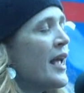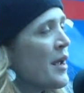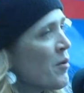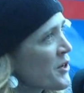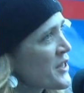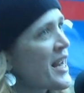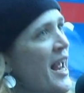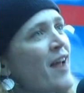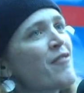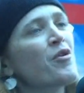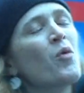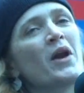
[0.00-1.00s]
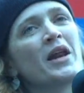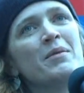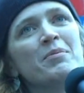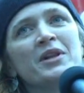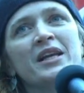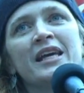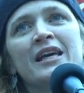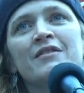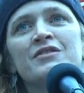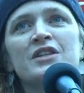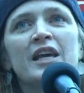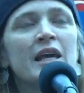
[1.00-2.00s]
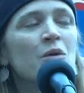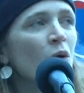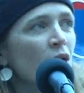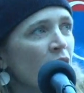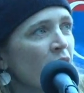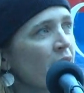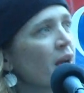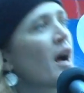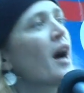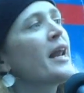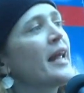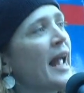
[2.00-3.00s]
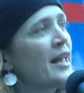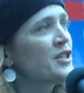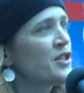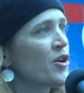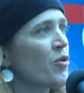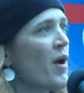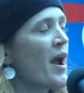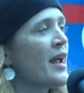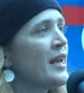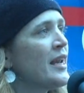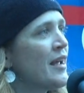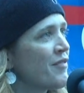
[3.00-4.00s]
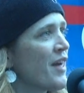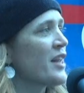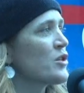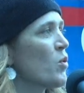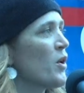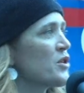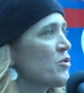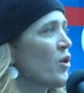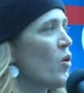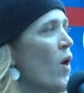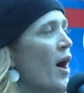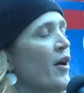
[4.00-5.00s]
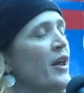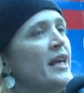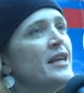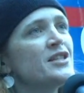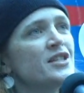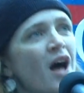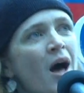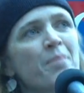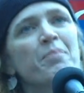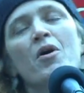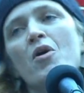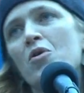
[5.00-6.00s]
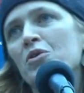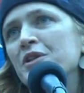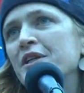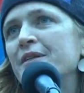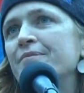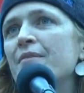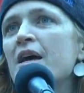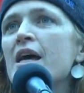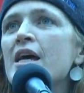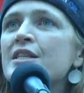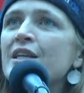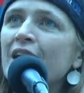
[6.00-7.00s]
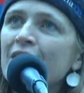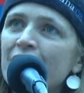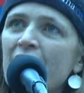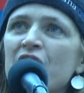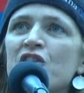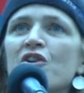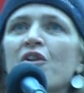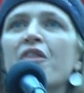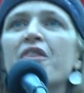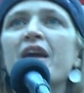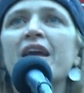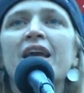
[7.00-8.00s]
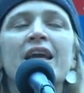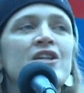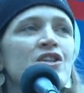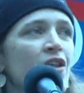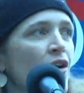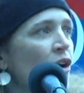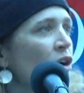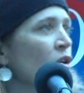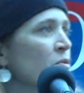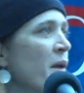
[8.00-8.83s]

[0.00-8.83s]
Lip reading: He will stand for what he believes. He will cut against the grain if that is what is required. He is not beholden to conventional thinking, to the herd